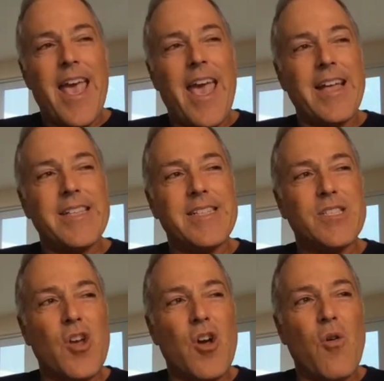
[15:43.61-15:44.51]
And
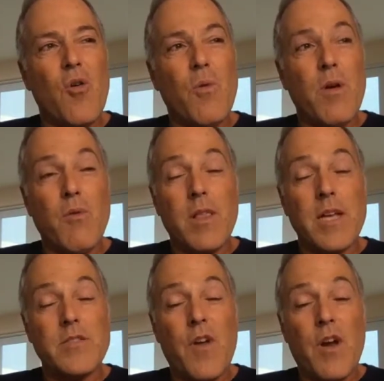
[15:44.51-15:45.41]
so we
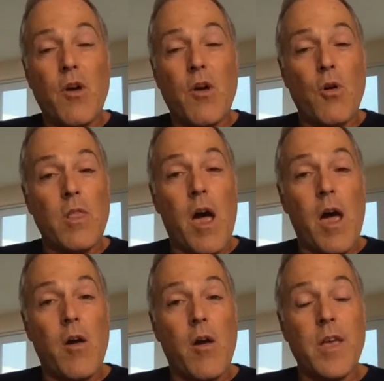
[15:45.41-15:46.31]
realized very
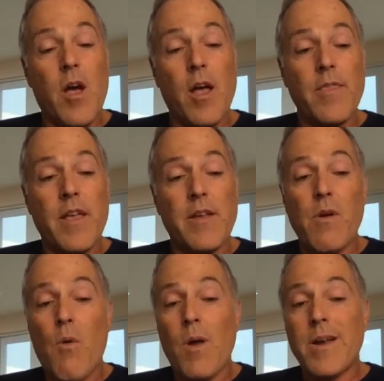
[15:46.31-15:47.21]
early on that if
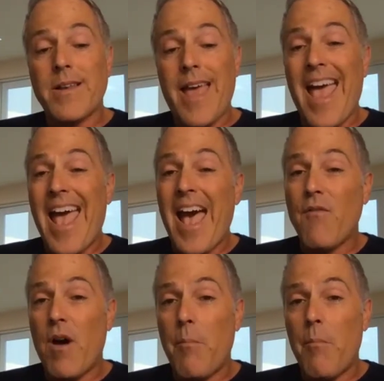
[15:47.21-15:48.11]
we wanted to
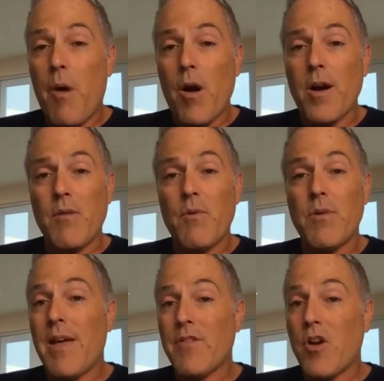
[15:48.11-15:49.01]
have a market, we
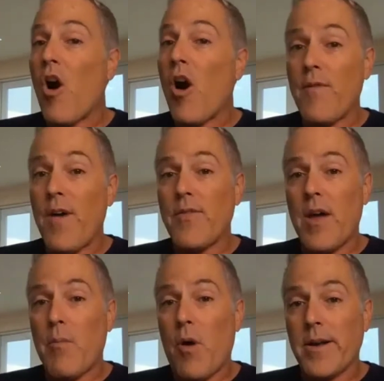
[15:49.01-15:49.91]
would have to carve out
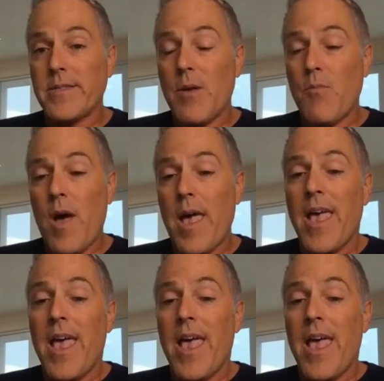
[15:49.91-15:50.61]
that market some way.